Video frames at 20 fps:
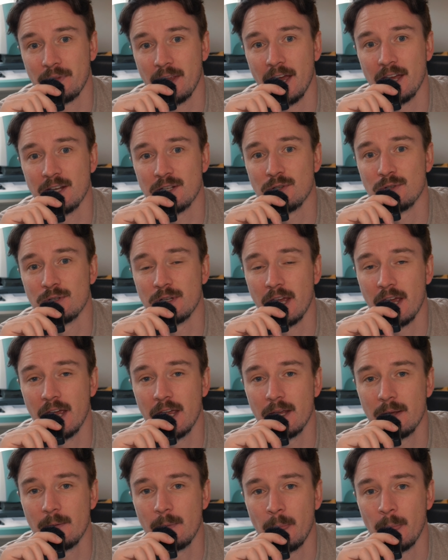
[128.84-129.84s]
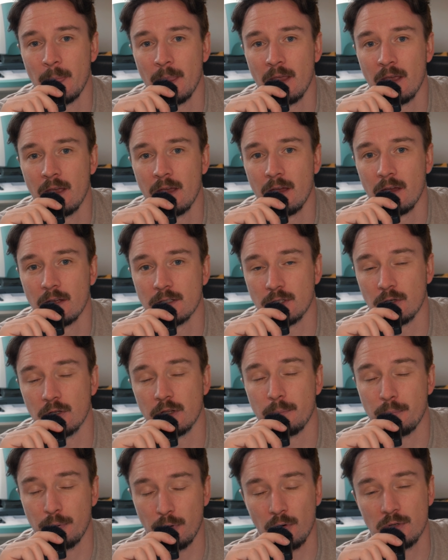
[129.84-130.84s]
And today, so
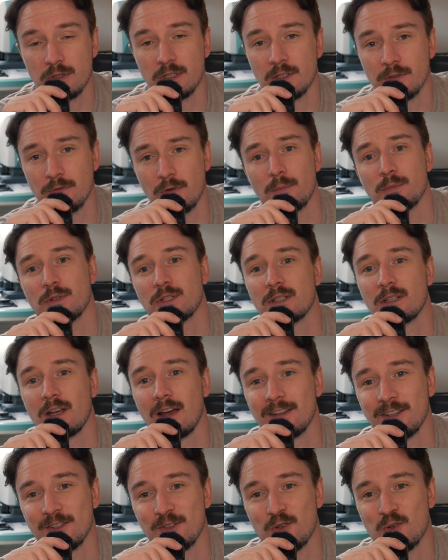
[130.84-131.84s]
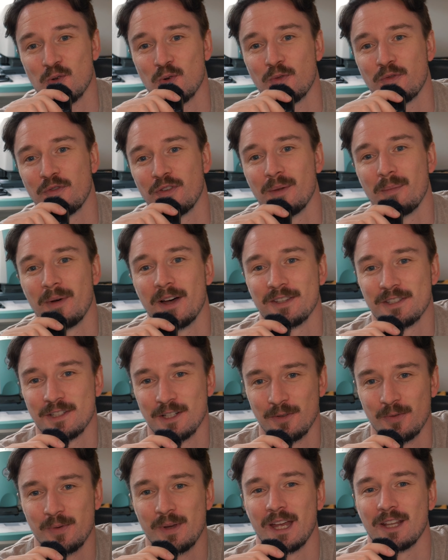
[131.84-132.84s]
the process from starting to shoot film
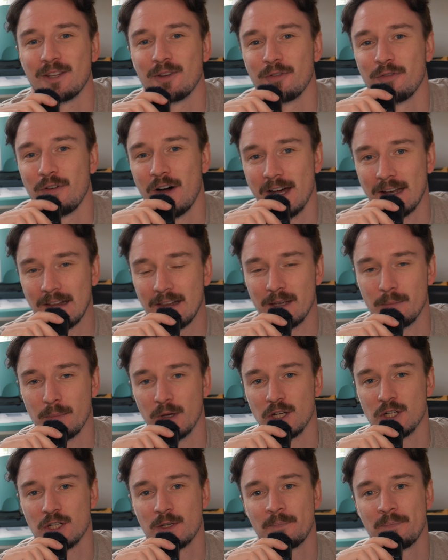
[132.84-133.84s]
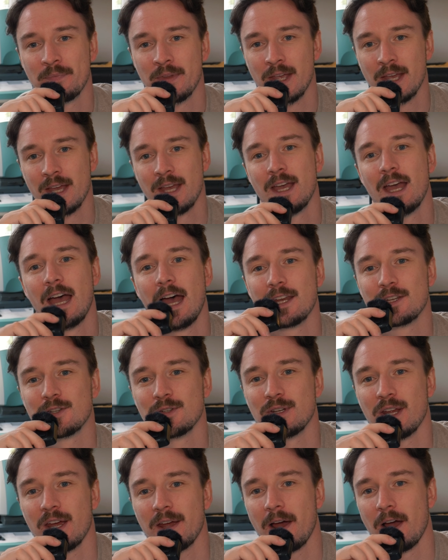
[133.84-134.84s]
until you get your final image. And
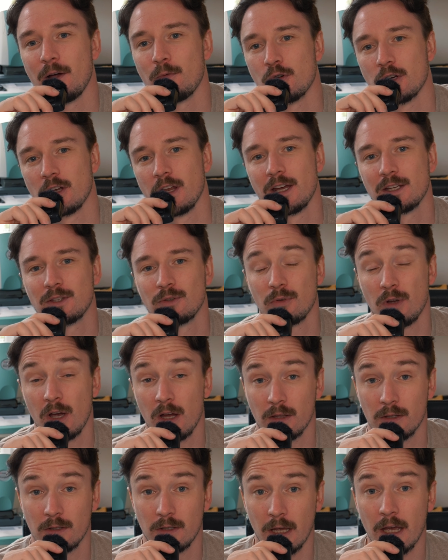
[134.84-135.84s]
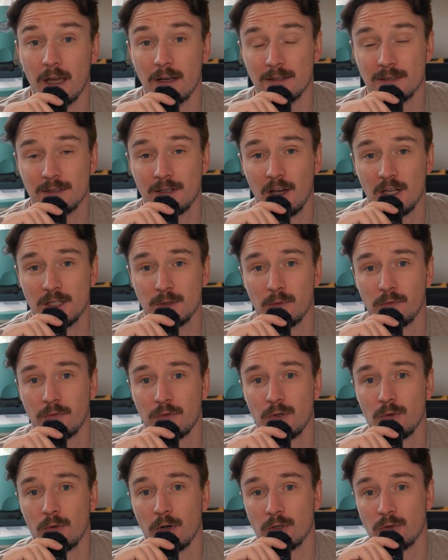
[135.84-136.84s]
today I would like to discuss
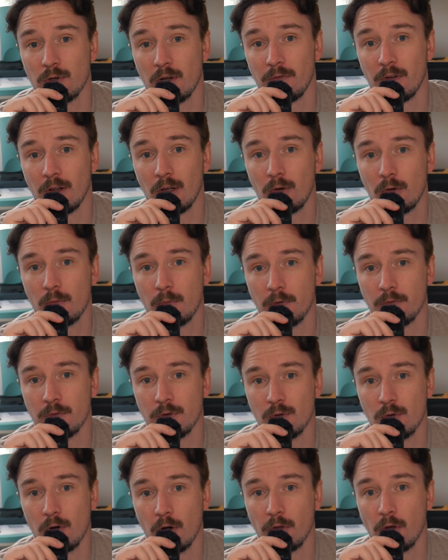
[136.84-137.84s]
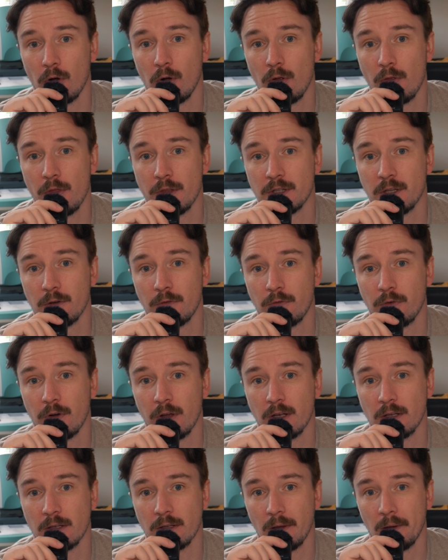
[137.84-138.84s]
with you or to have a look with you on all the
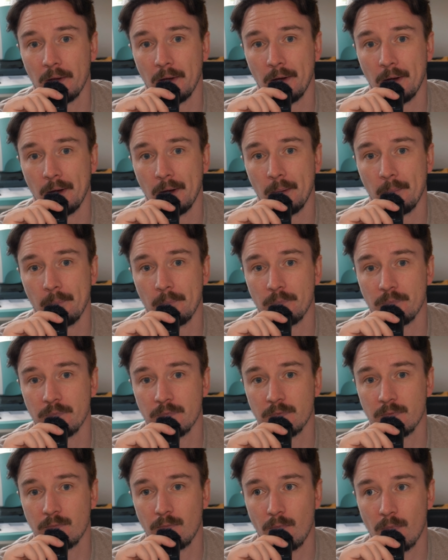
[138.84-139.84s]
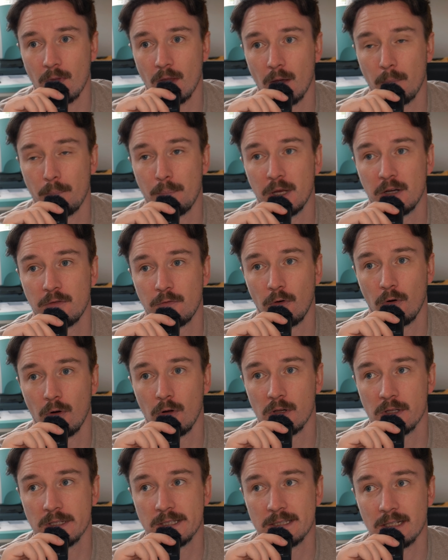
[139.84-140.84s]
different
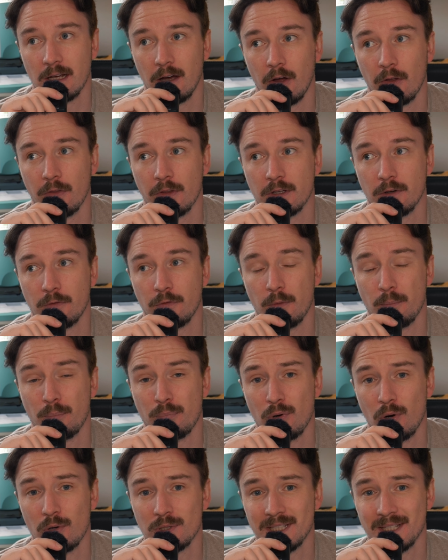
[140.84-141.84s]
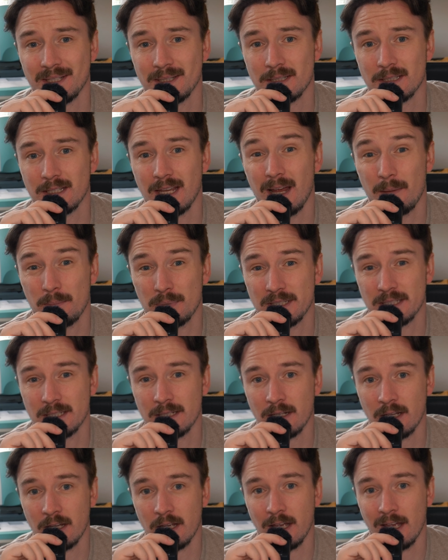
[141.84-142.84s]
pitfalls, on the different process steps,
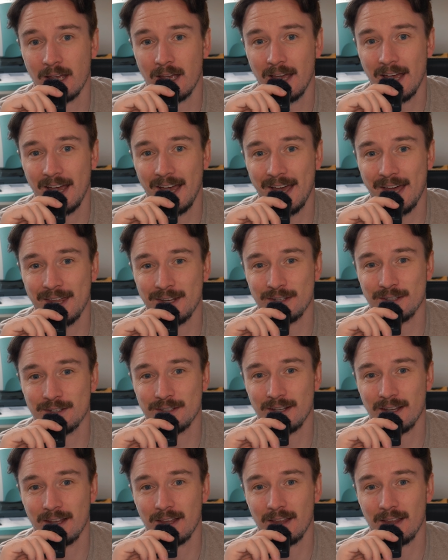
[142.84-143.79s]
and